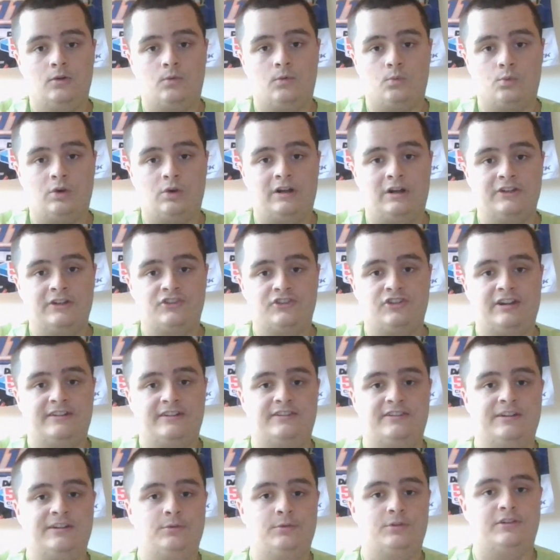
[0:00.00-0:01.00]
Ross
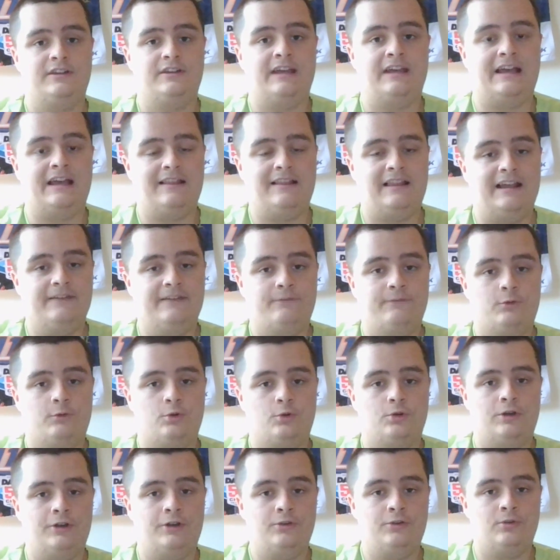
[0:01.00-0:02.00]
Chastain wins the Ally
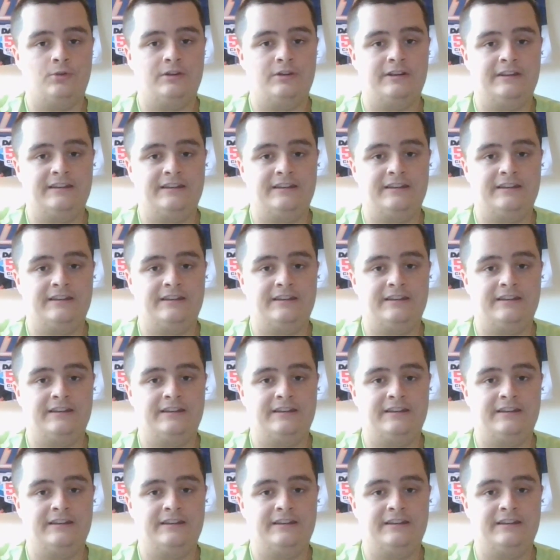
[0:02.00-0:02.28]
400,